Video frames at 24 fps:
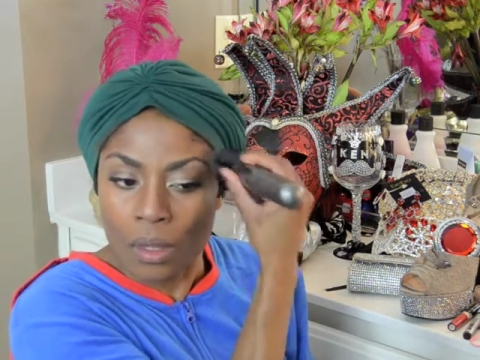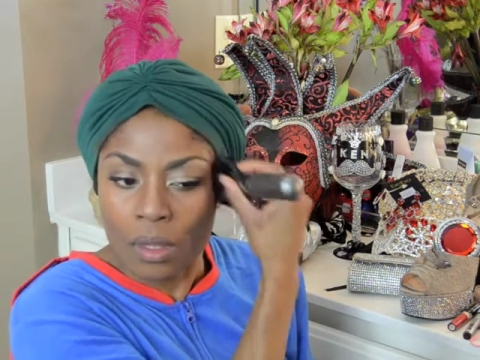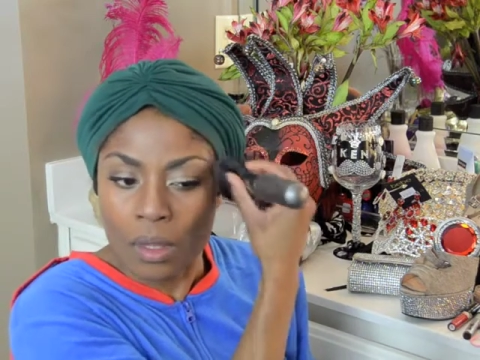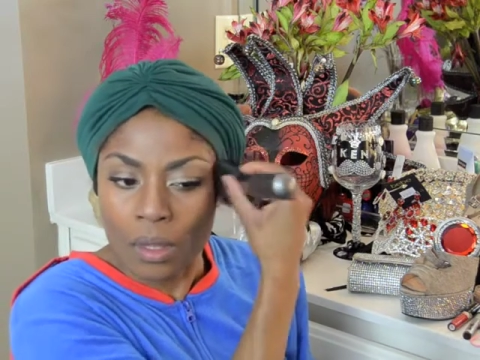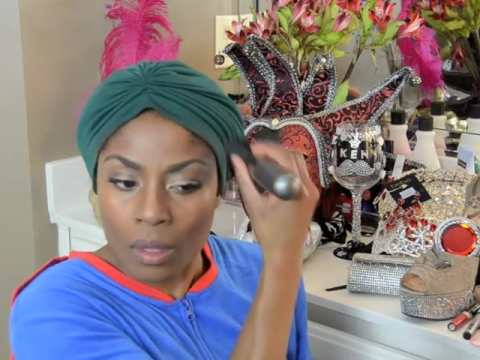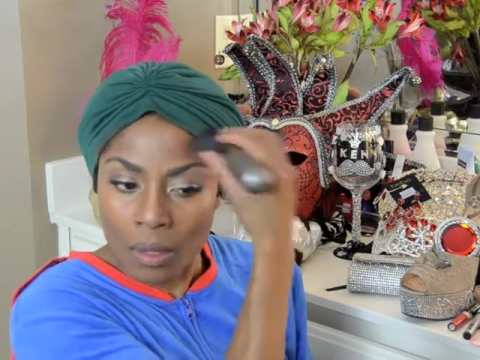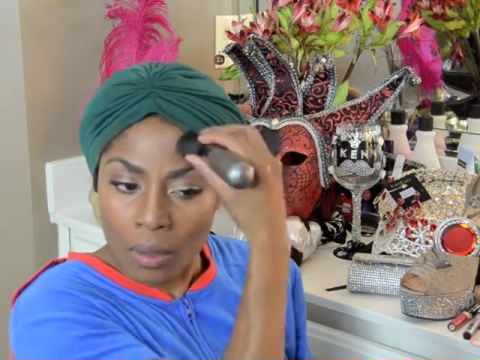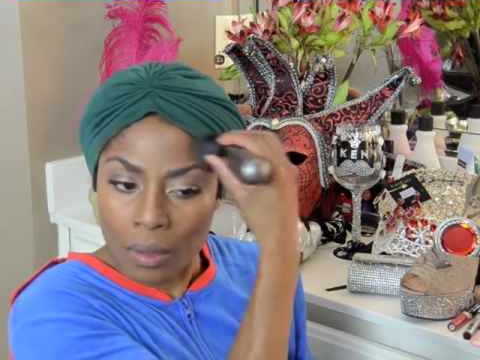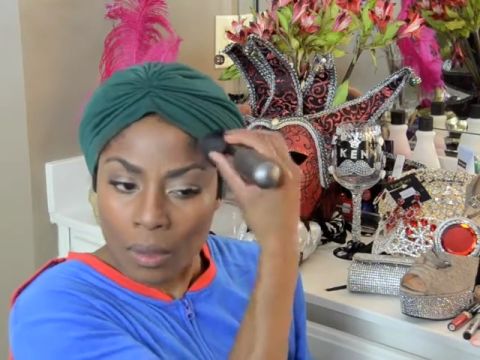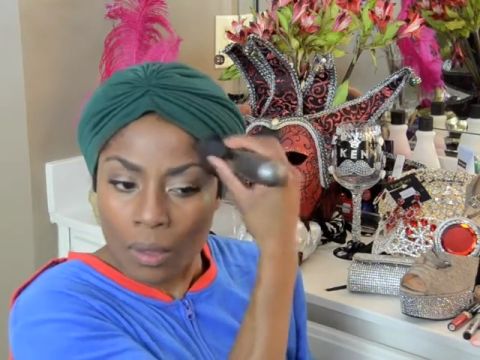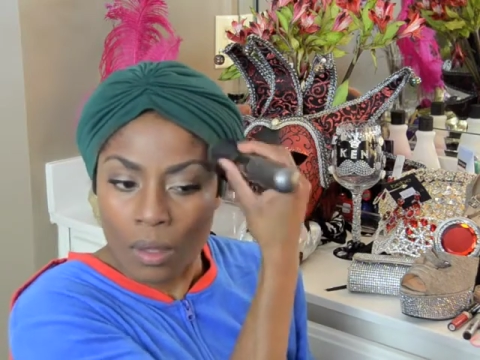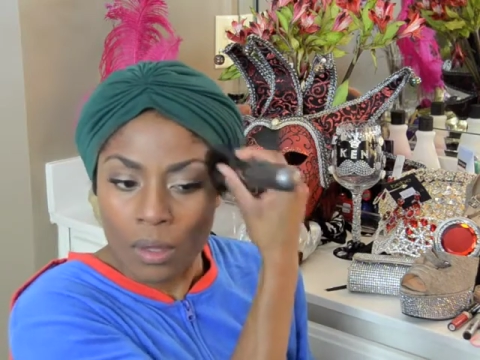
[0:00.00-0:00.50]

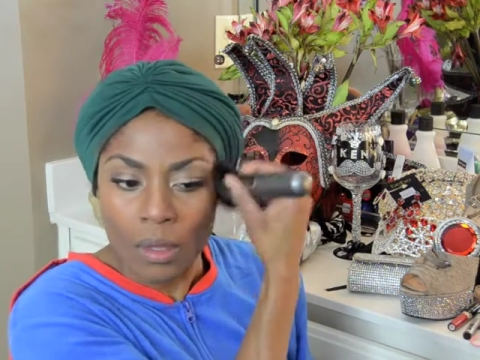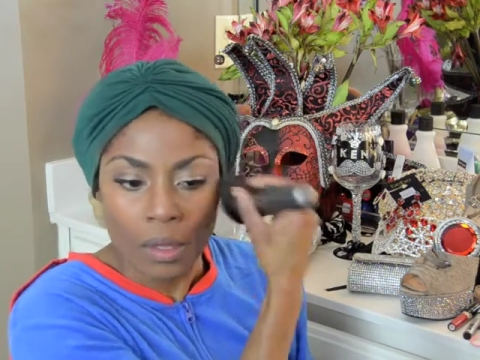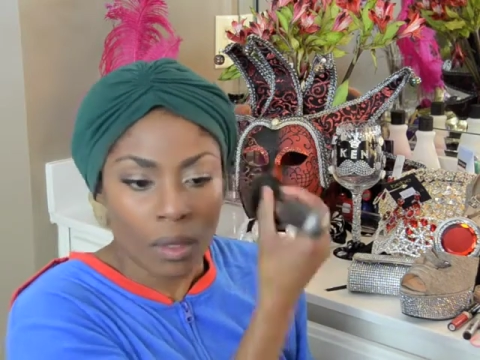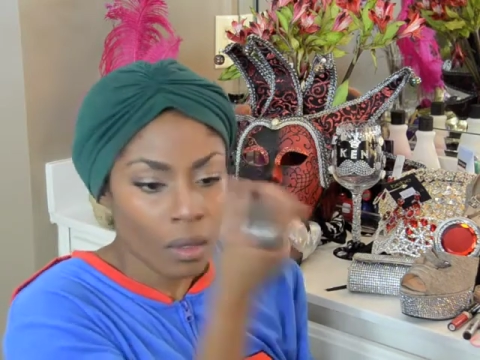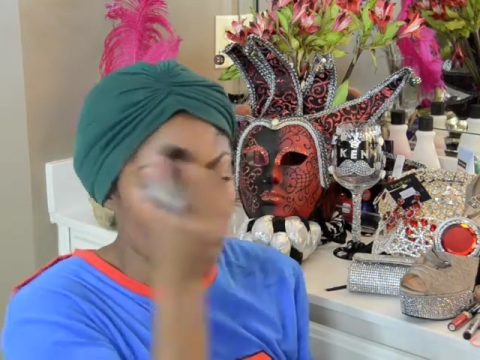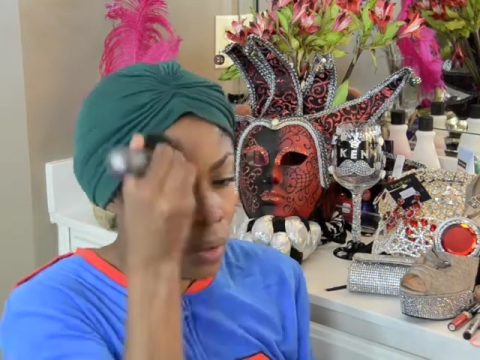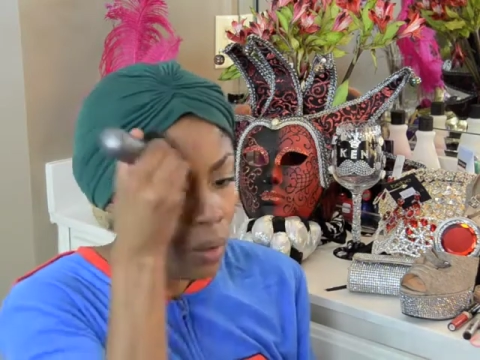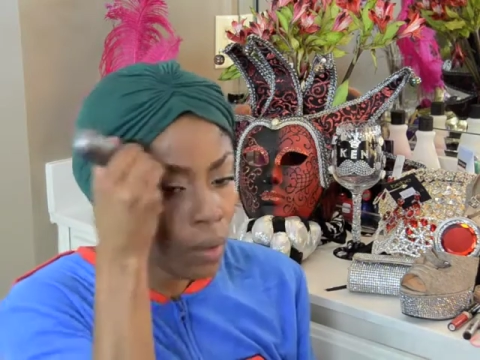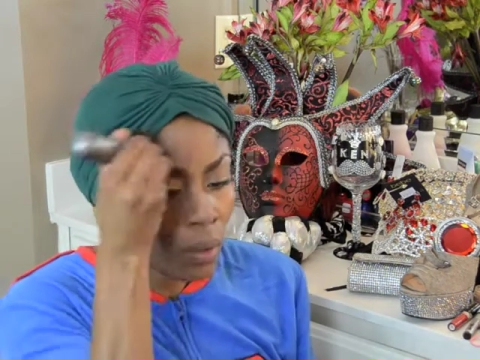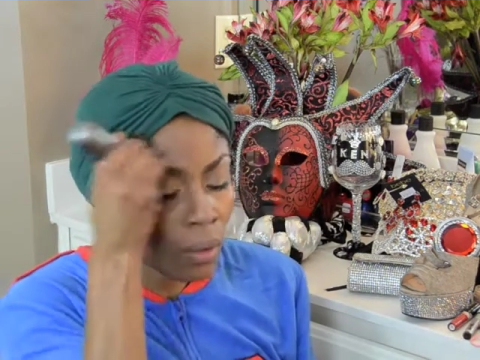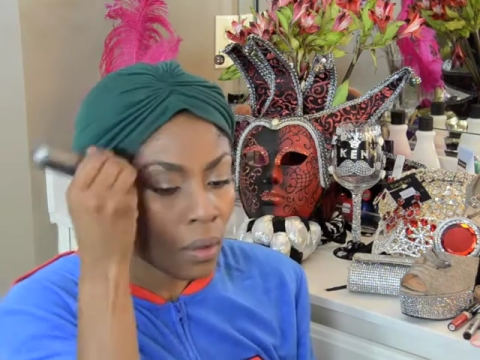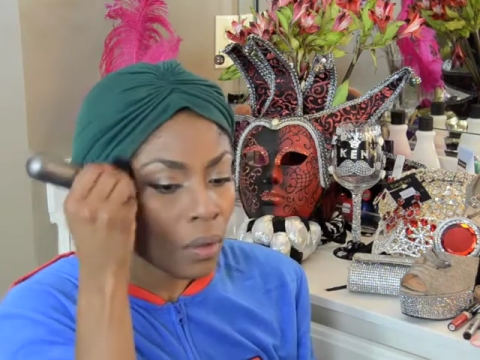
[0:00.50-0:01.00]
I'll do a little
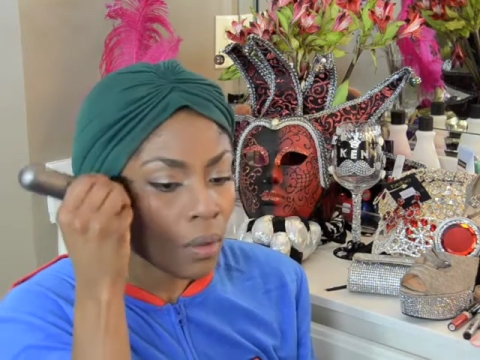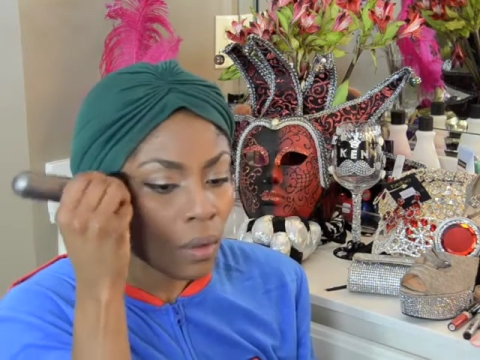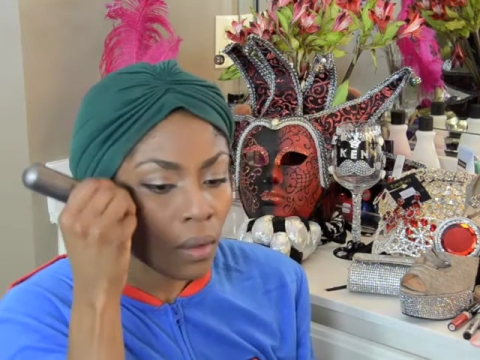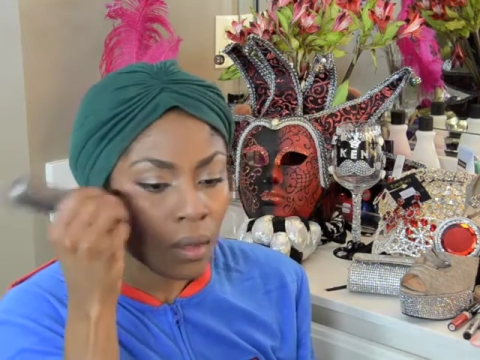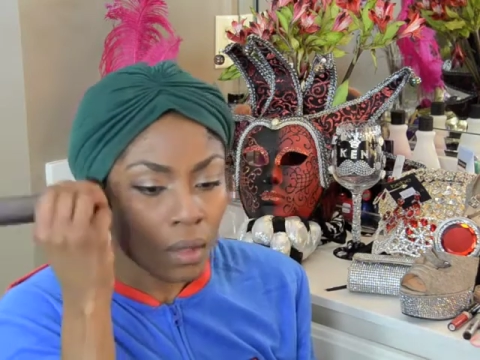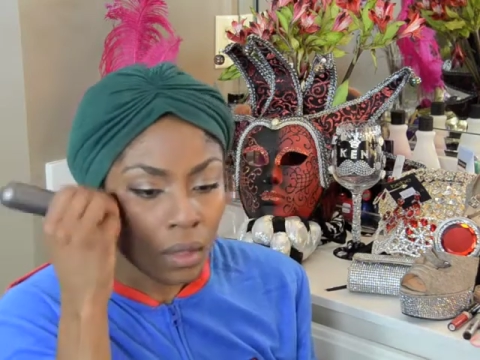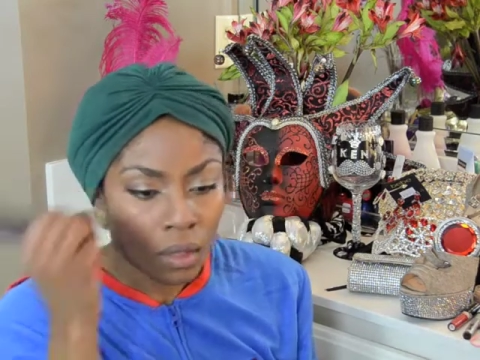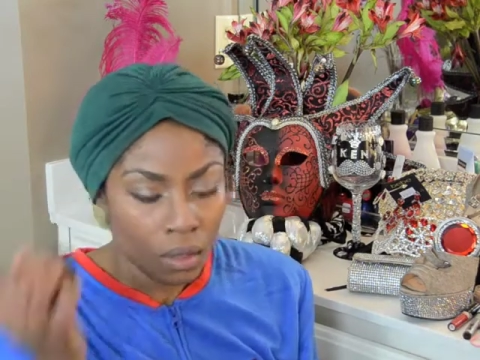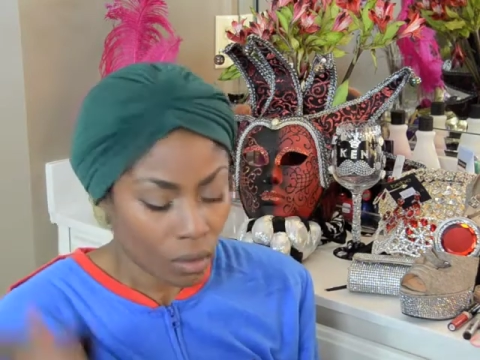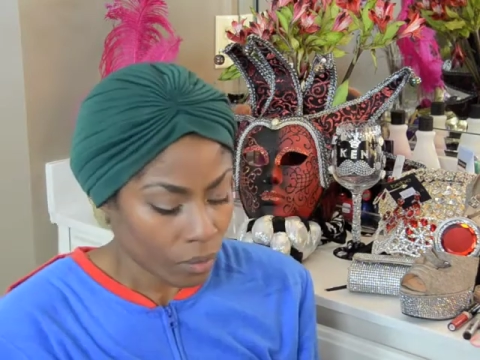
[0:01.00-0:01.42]
bit on my